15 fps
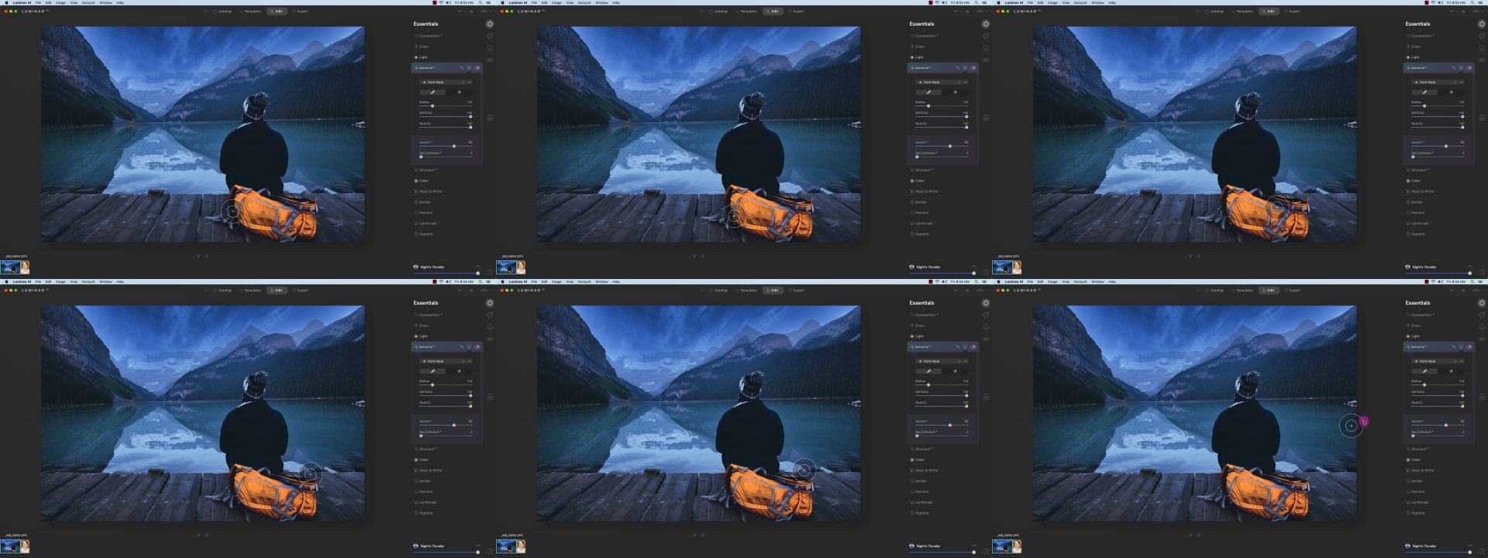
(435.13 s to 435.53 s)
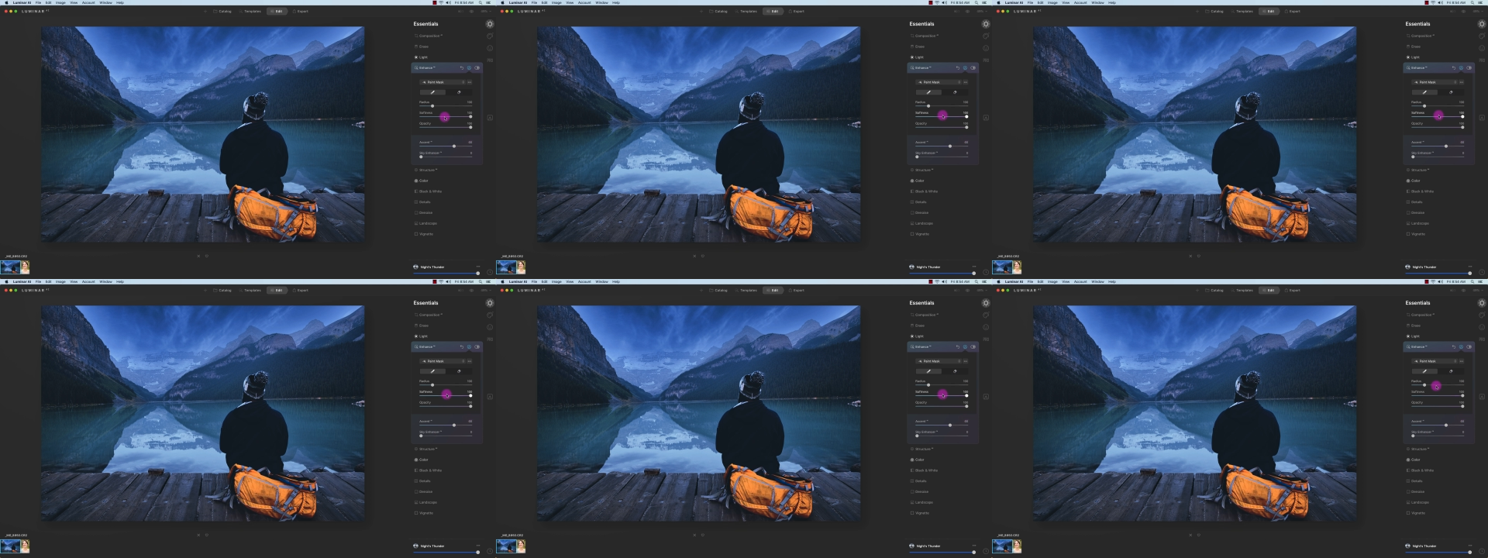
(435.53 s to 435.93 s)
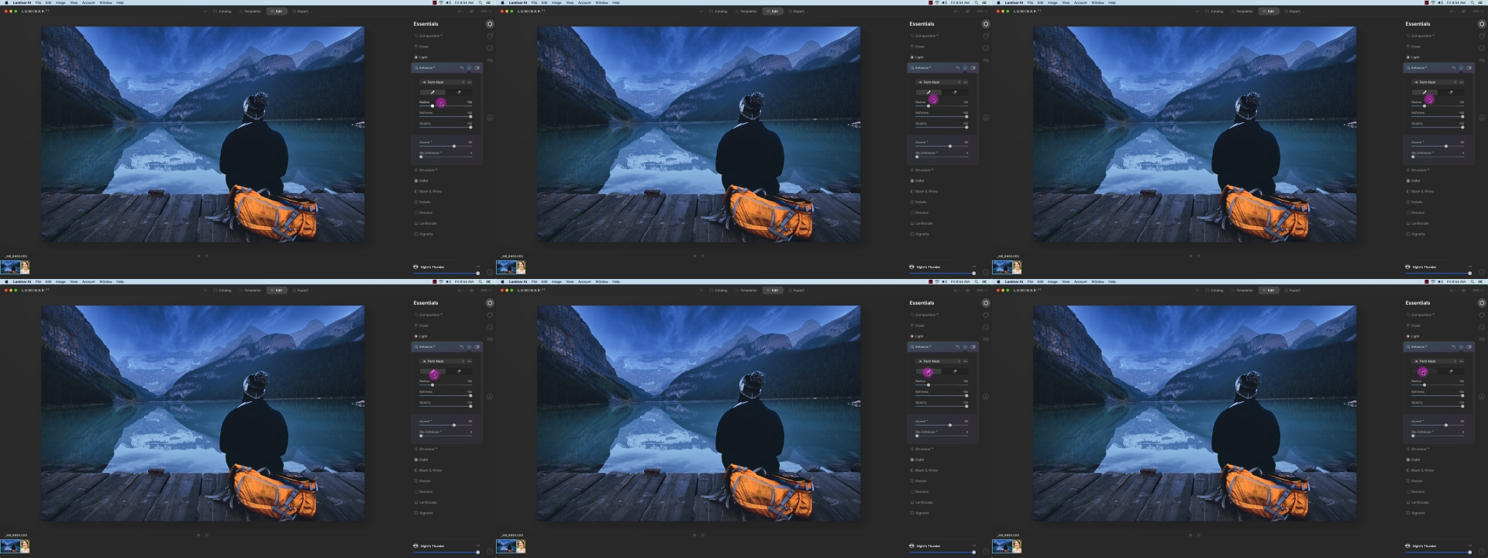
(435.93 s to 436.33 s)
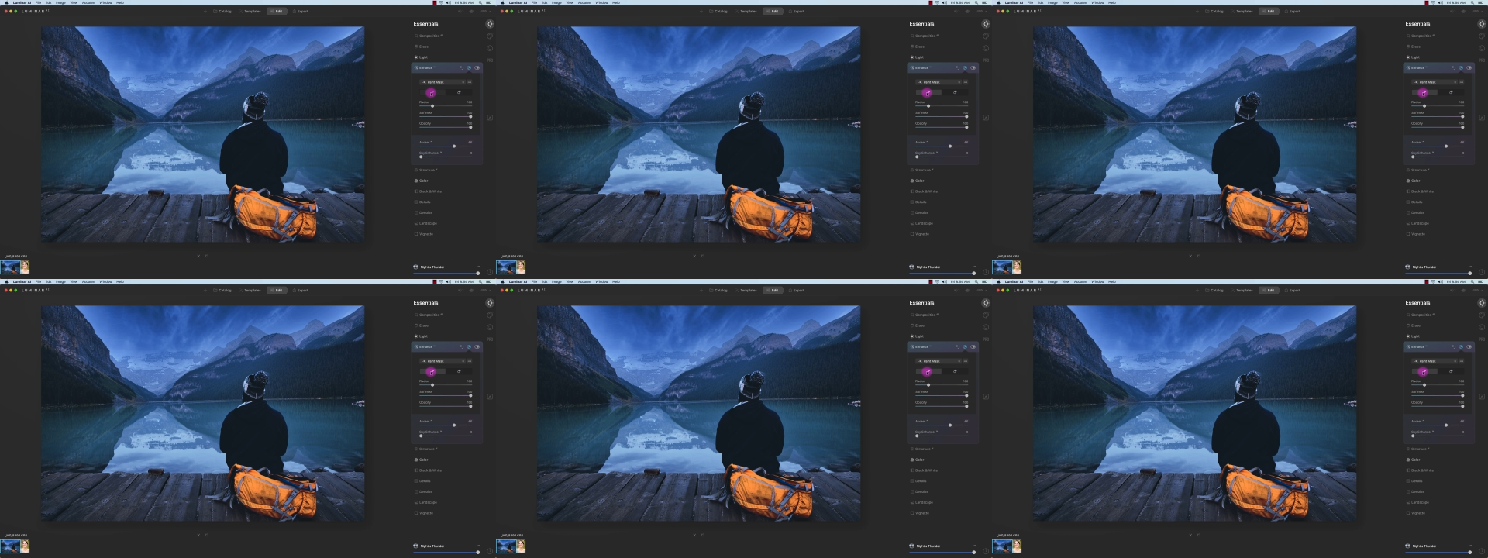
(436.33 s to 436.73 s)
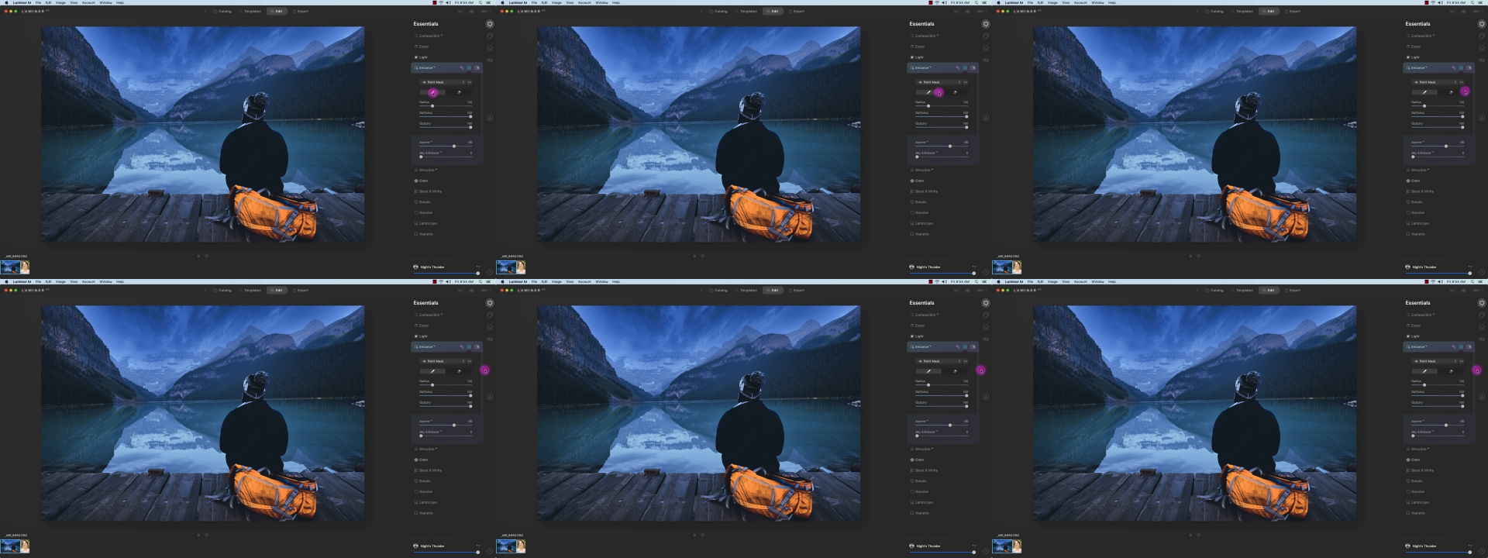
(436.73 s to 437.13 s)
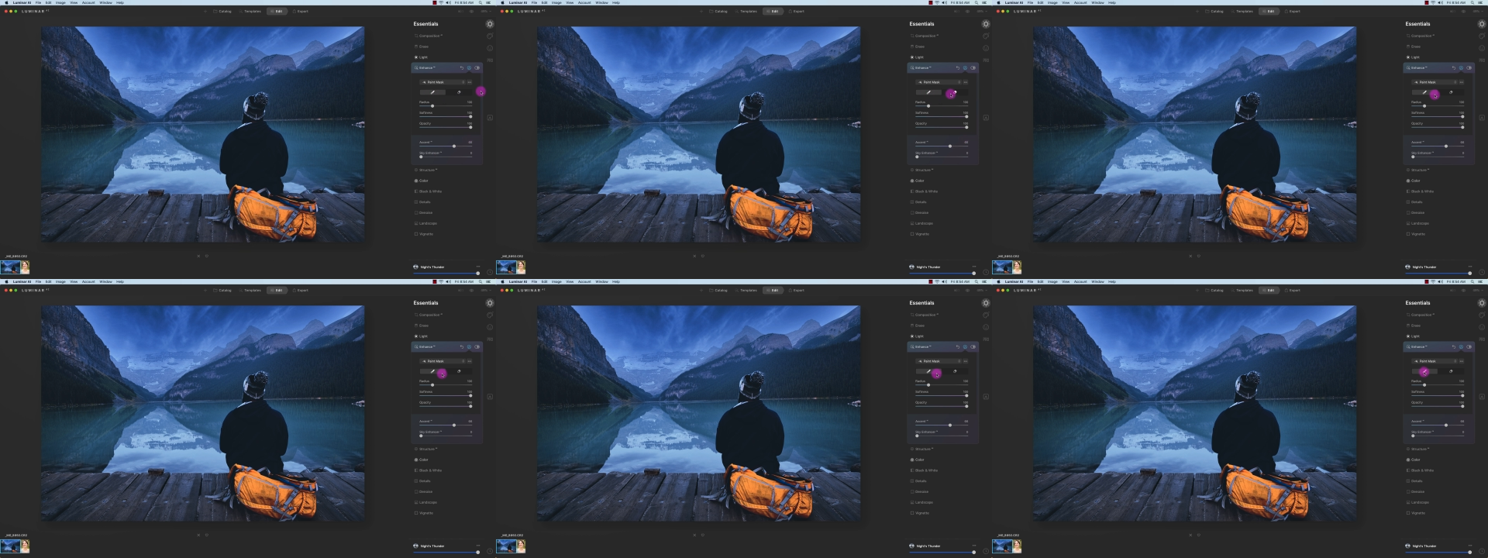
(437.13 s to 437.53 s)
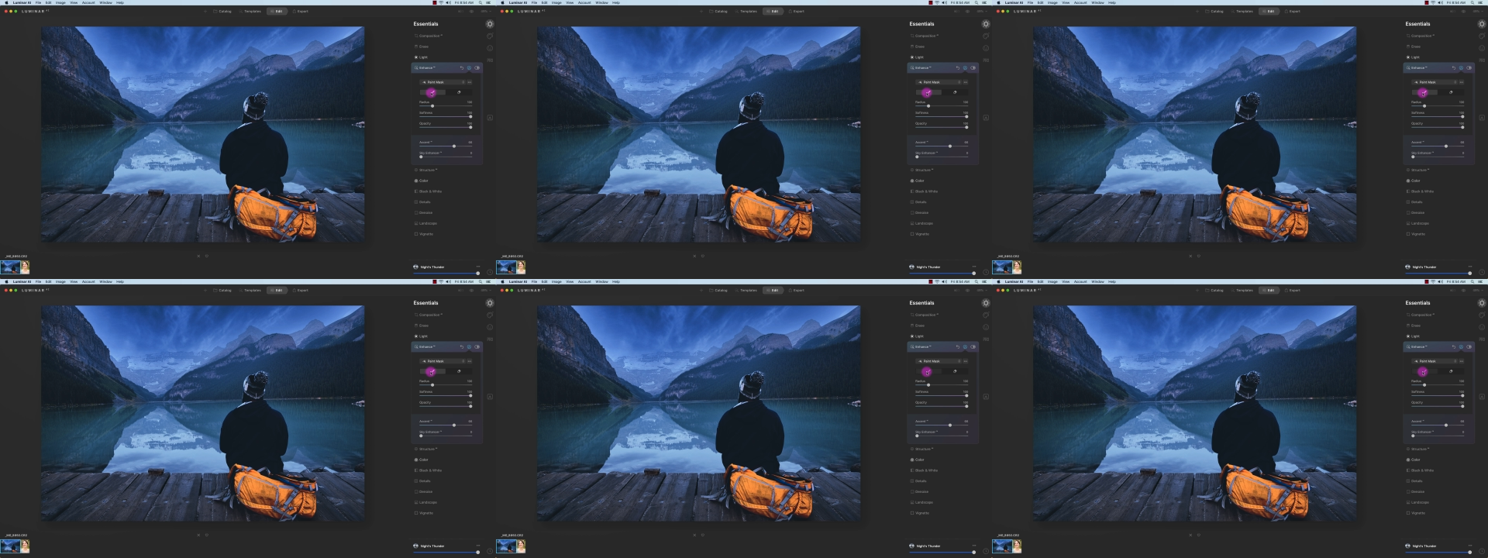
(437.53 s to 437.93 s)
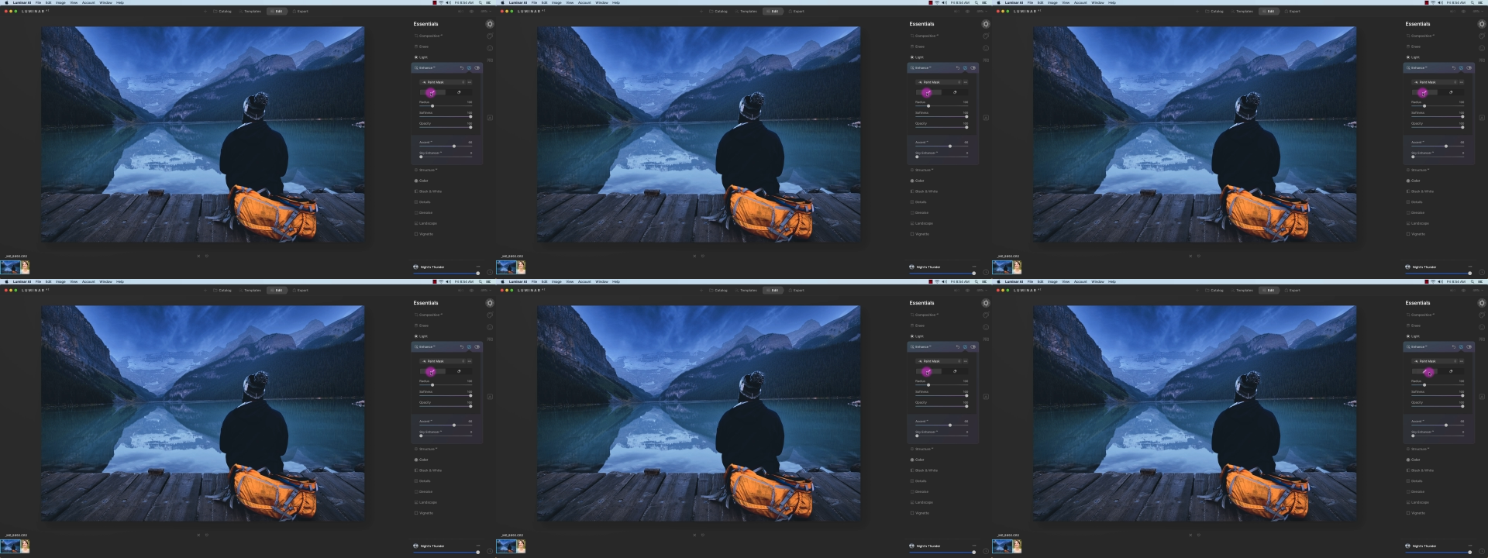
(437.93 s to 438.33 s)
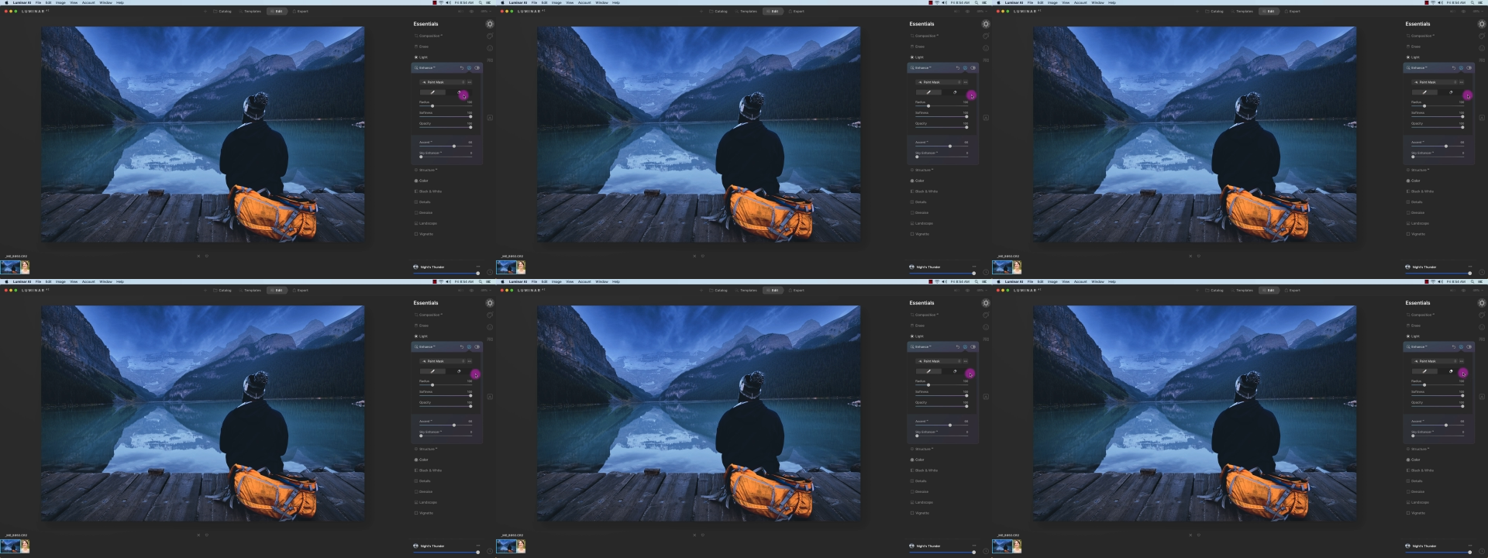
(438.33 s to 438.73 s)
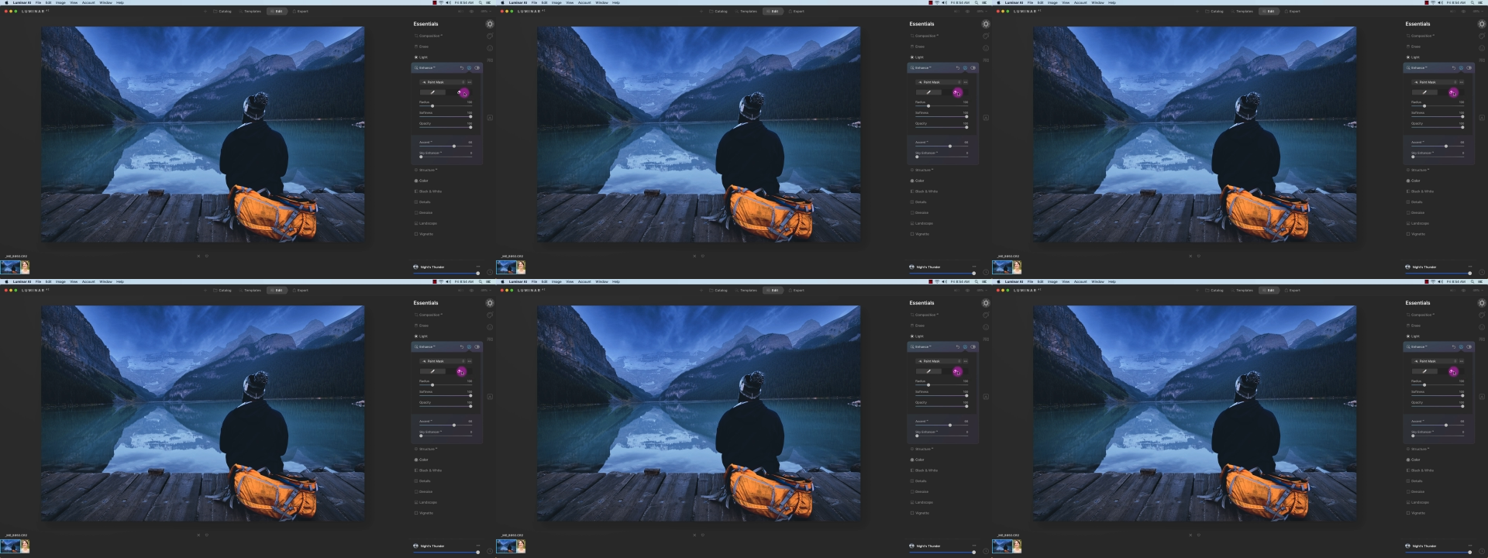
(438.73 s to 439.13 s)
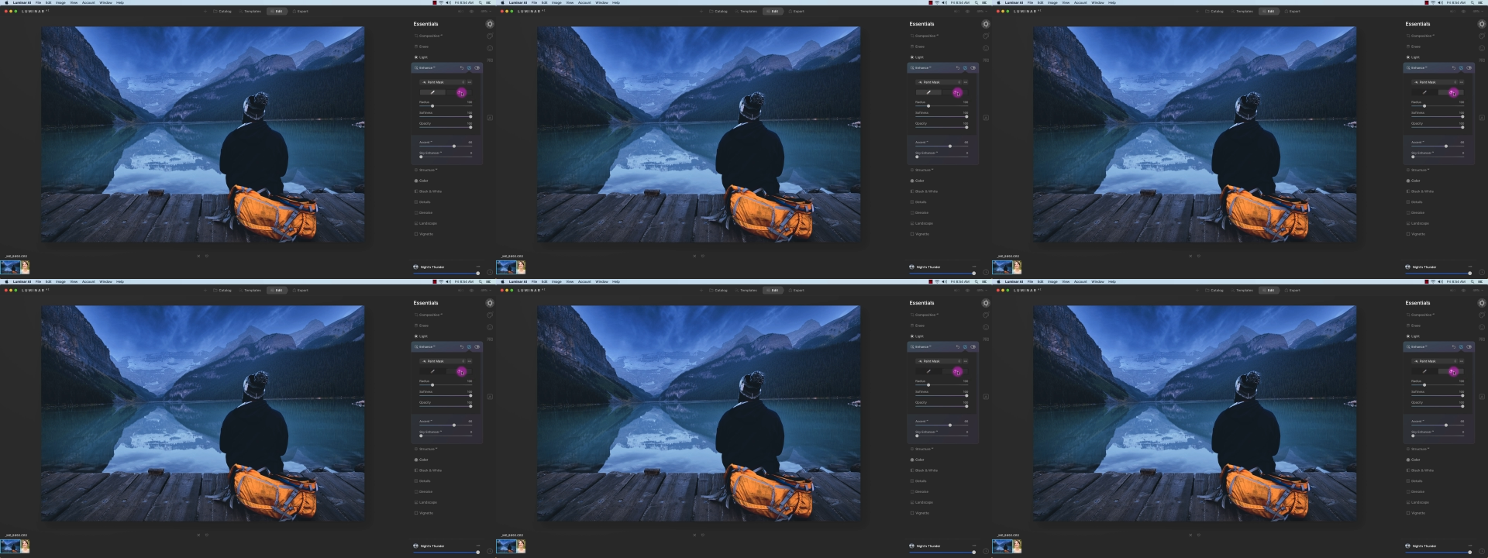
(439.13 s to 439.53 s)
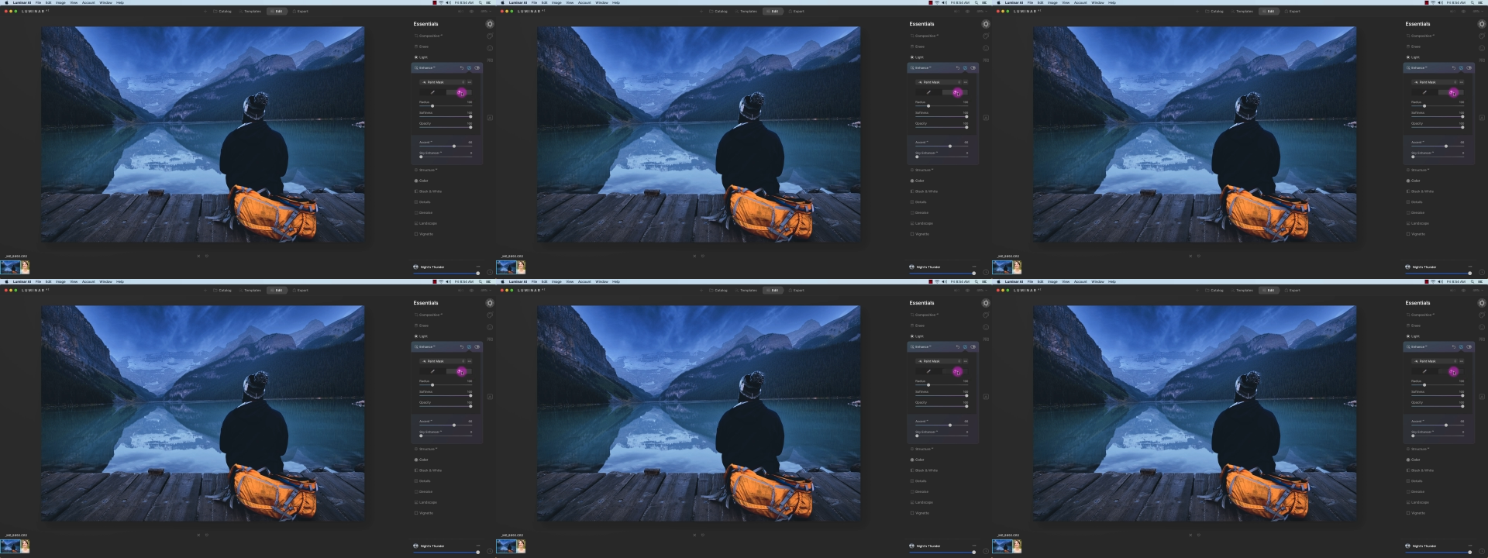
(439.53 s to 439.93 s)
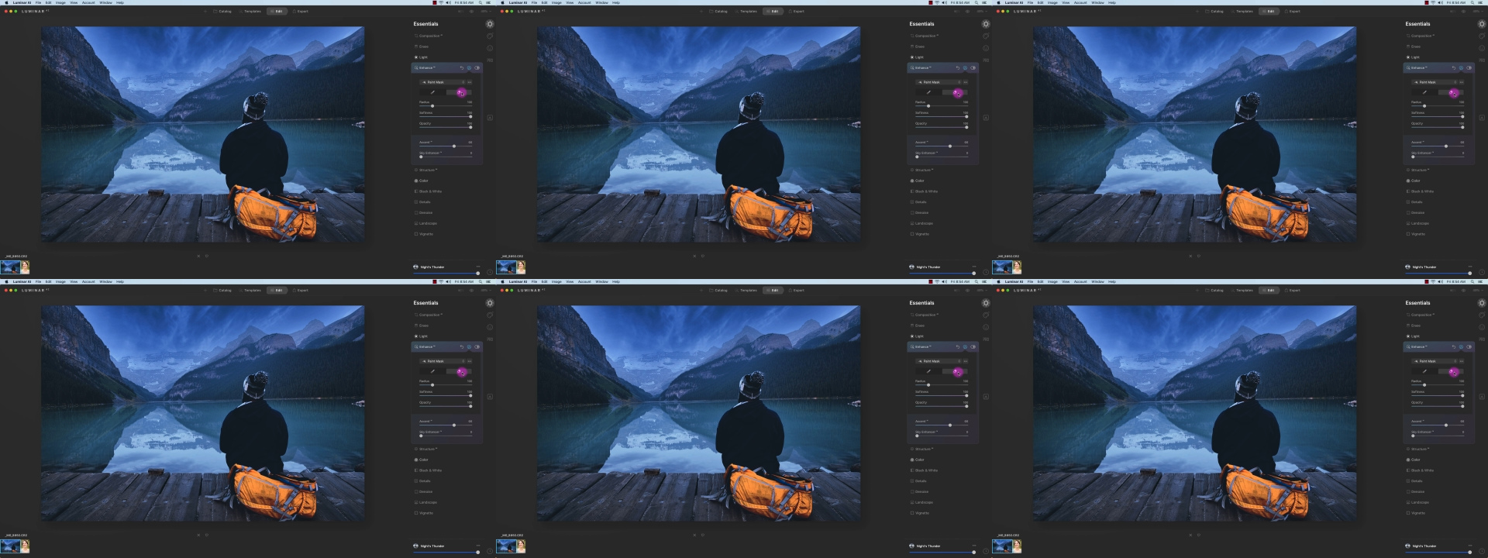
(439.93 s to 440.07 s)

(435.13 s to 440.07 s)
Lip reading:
[unreadable: no face in view]